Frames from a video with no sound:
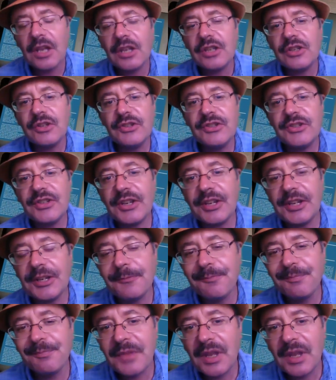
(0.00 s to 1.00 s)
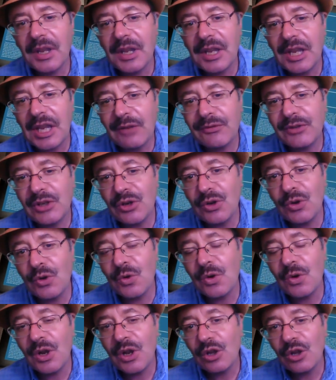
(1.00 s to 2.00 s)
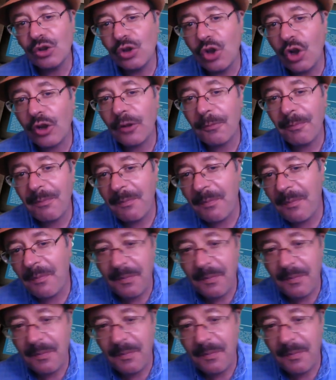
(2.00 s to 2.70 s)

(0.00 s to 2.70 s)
You see, if you look